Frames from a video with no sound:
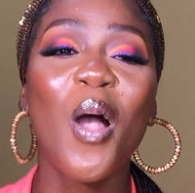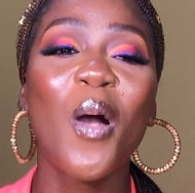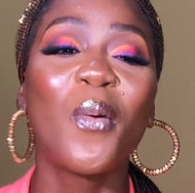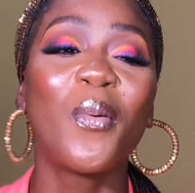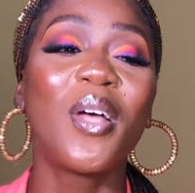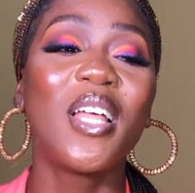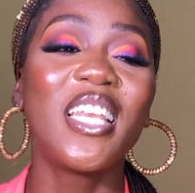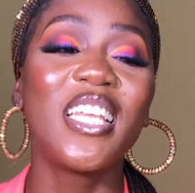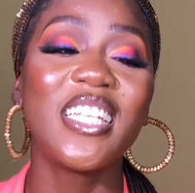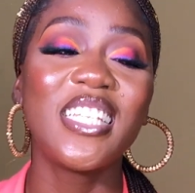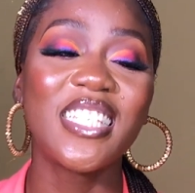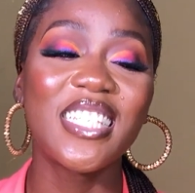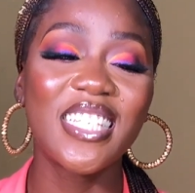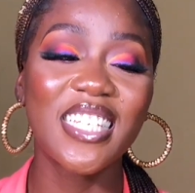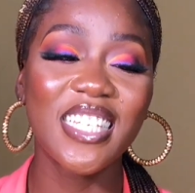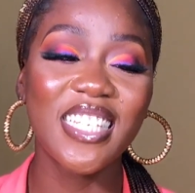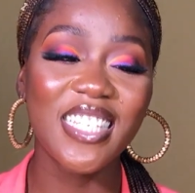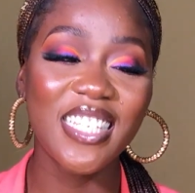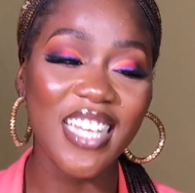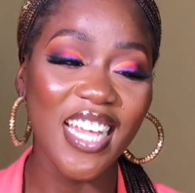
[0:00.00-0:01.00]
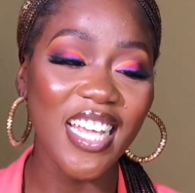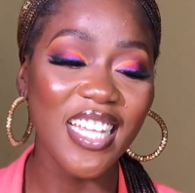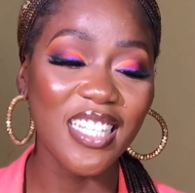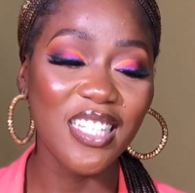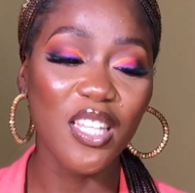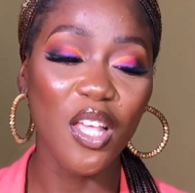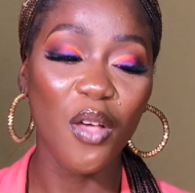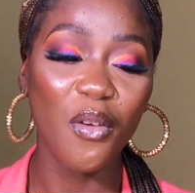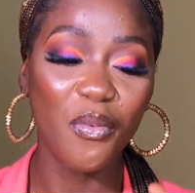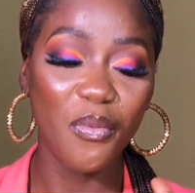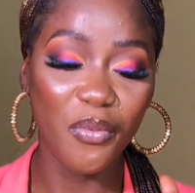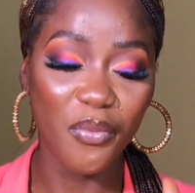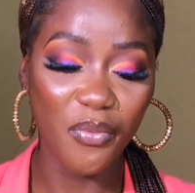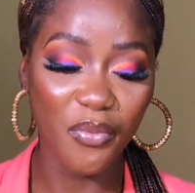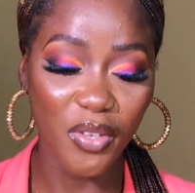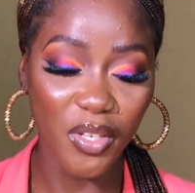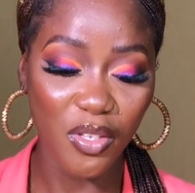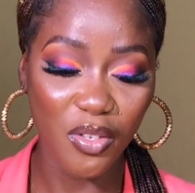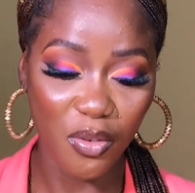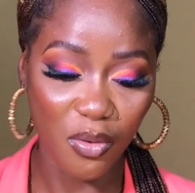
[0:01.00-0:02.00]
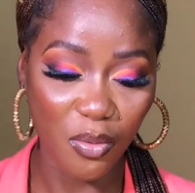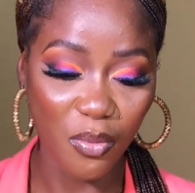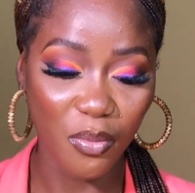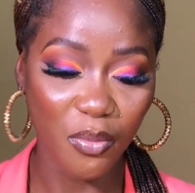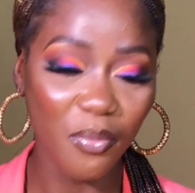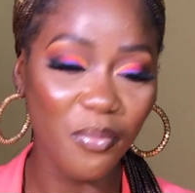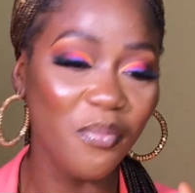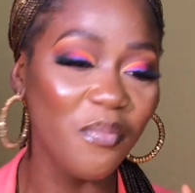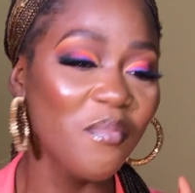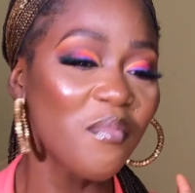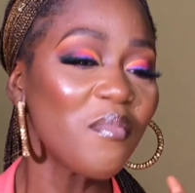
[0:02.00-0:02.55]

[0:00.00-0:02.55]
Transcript: Well, in today's video,